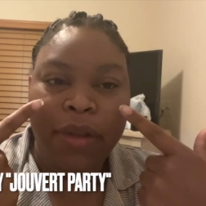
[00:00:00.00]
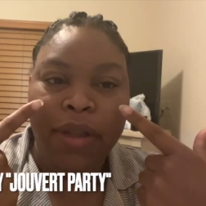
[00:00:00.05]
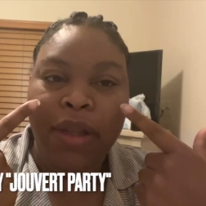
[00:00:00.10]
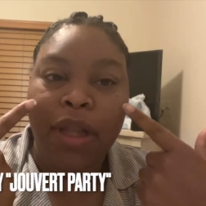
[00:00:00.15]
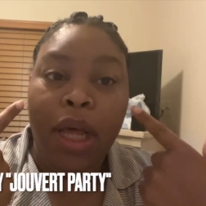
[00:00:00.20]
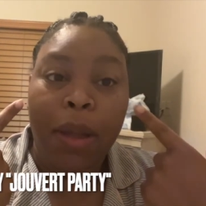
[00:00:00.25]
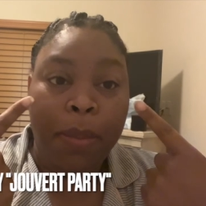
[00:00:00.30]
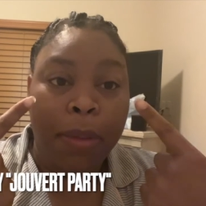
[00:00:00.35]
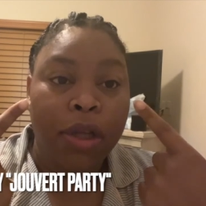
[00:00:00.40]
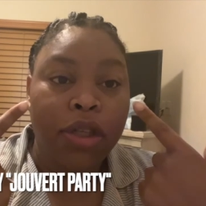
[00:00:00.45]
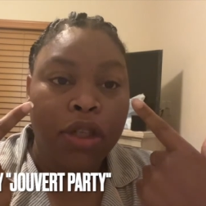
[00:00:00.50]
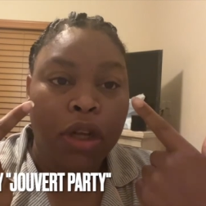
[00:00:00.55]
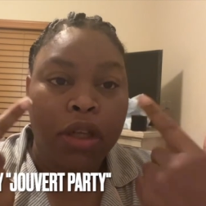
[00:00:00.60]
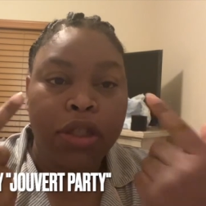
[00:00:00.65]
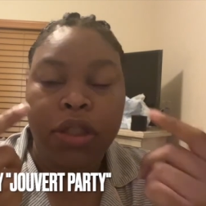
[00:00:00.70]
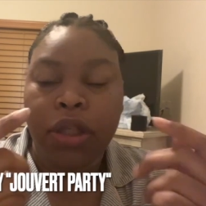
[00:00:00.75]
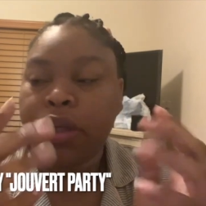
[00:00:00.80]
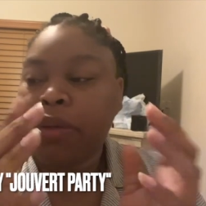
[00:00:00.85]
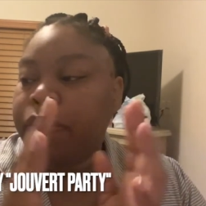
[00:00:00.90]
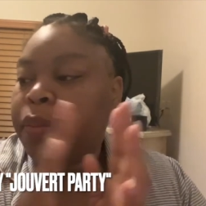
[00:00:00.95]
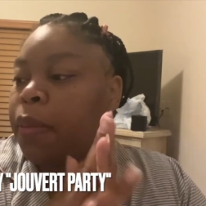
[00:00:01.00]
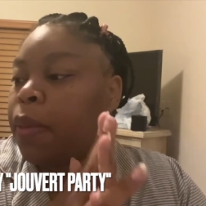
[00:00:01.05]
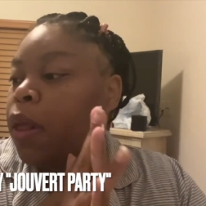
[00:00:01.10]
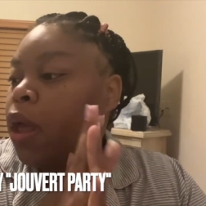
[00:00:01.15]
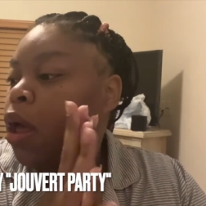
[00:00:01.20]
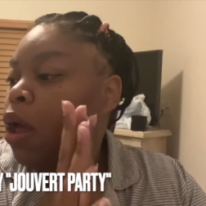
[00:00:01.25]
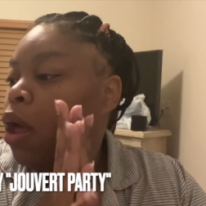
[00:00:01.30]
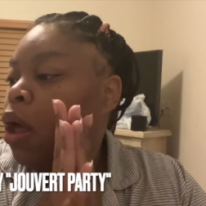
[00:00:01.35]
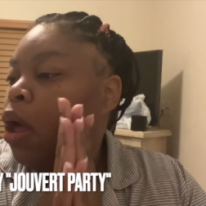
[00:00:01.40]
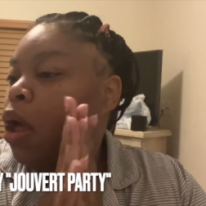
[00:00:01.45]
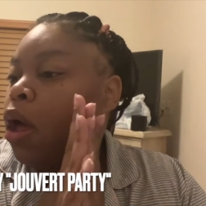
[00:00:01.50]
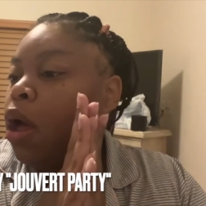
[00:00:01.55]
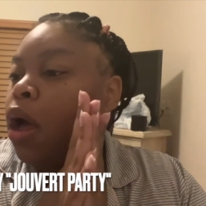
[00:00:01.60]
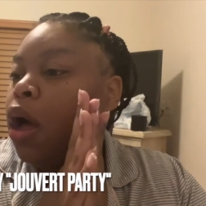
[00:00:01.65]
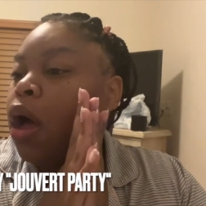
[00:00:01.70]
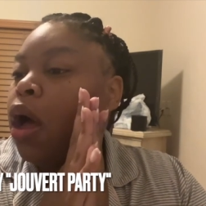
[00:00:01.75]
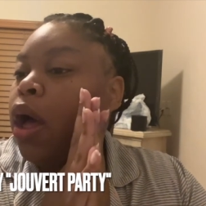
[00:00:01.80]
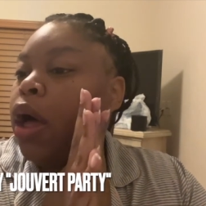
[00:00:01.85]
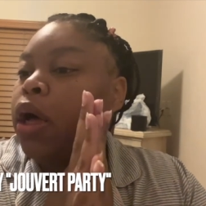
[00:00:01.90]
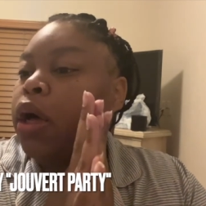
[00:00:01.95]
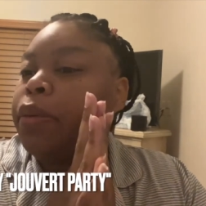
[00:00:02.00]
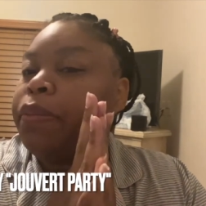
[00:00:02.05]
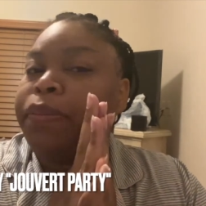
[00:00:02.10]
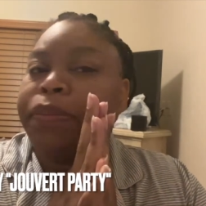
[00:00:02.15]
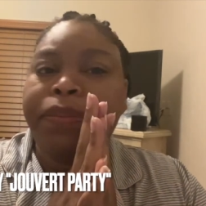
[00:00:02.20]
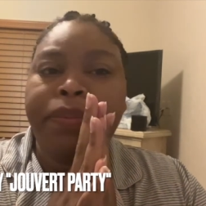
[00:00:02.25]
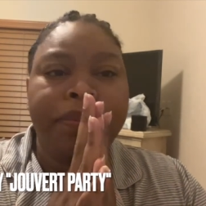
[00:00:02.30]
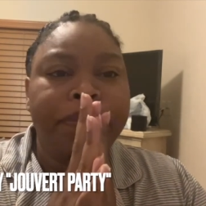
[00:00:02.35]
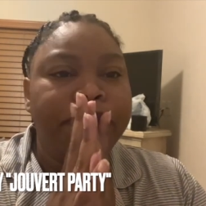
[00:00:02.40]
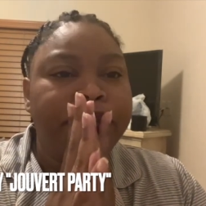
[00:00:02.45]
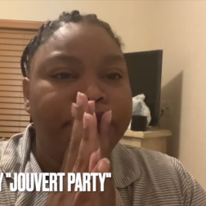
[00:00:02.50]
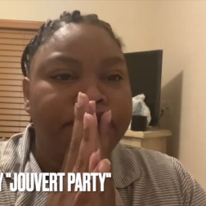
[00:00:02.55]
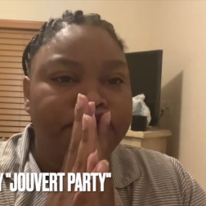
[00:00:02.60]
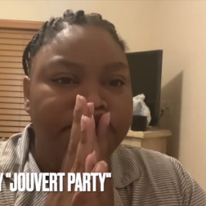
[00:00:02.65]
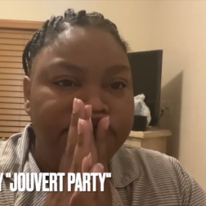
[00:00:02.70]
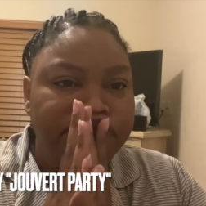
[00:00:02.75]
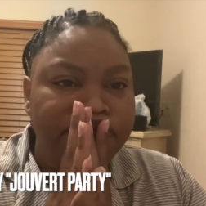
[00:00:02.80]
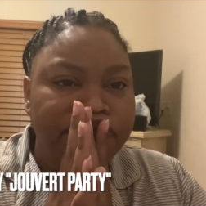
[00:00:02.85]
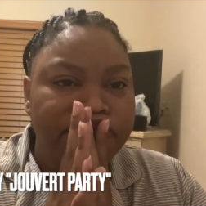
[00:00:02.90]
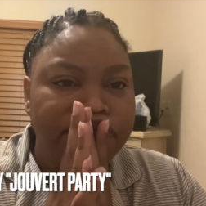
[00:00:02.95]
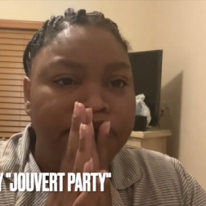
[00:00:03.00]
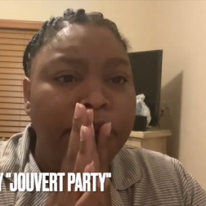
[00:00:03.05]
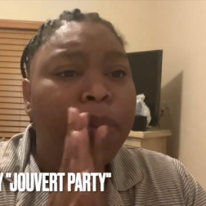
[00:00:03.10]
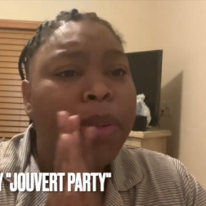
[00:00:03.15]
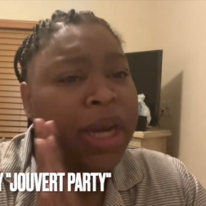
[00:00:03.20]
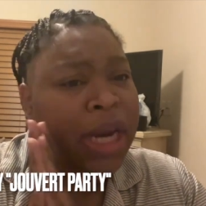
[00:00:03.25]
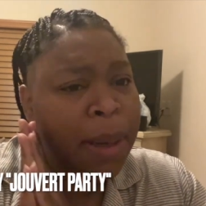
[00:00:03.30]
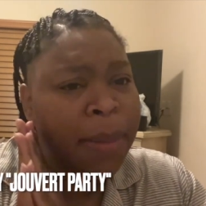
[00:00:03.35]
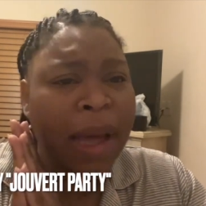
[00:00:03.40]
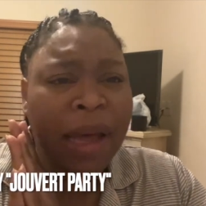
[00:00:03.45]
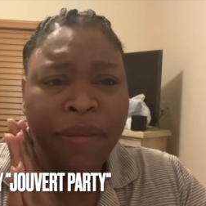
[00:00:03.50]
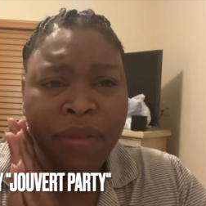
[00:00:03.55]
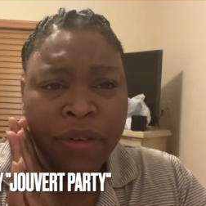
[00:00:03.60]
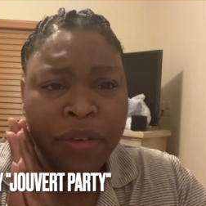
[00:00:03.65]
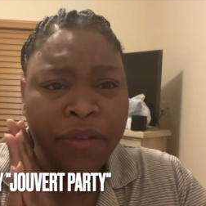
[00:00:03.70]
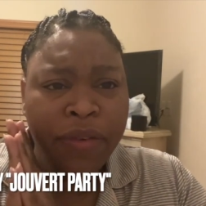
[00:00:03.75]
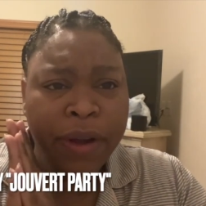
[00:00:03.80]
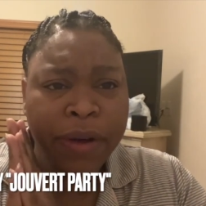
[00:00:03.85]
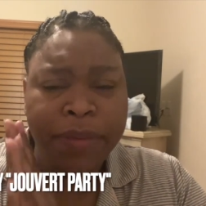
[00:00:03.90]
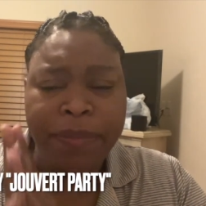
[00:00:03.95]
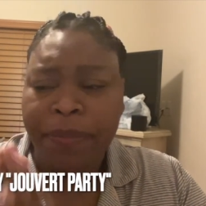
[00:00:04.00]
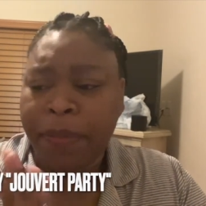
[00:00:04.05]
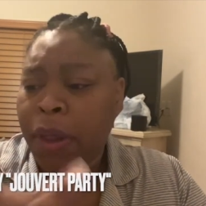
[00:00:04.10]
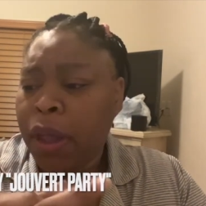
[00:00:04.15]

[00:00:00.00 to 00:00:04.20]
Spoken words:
I'm exhausted. But I'm having fun.